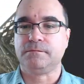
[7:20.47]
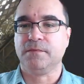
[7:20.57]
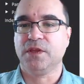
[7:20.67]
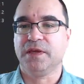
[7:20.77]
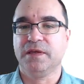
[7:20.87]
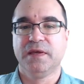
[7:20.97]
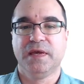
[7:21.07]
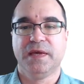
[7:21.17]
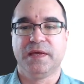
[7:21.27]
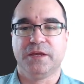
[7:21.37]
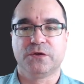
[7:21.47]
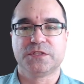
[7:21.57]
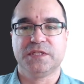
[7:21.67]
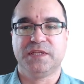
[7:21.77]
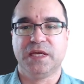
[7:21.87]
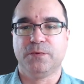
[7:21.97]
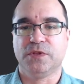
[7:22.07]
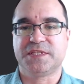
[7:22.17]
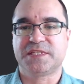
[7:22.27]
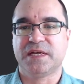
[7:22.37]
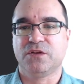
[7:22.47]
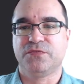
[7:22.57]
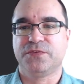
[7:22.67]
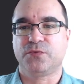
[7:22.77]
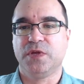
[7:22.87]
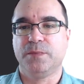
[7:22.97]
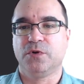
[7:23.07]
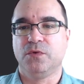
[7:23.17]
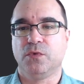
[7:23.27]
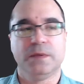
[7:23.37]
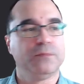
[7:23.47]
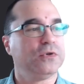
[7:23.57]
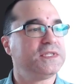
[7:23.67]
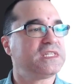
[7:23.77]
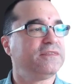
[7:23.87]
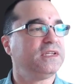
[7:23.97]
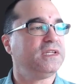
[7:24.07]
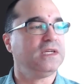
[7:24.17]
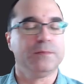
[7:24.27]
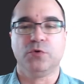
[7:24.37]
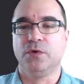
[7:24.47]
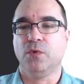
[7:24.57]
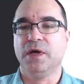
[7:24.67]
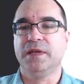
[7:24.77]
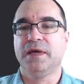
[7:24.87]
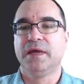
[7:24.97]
Okay. Here's the table itself, 3.1.17.1.